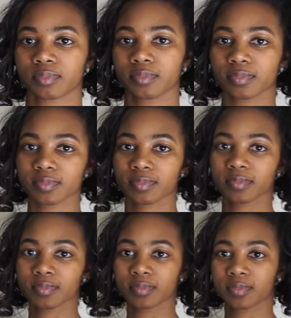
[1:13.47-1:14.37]

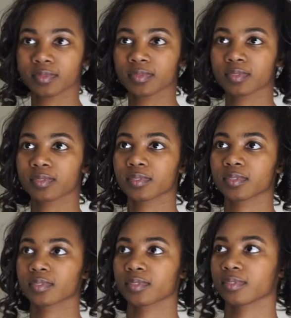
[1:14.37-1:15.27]

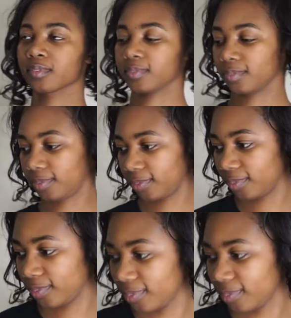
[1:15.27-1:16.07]
No words are spoken by the person on screen.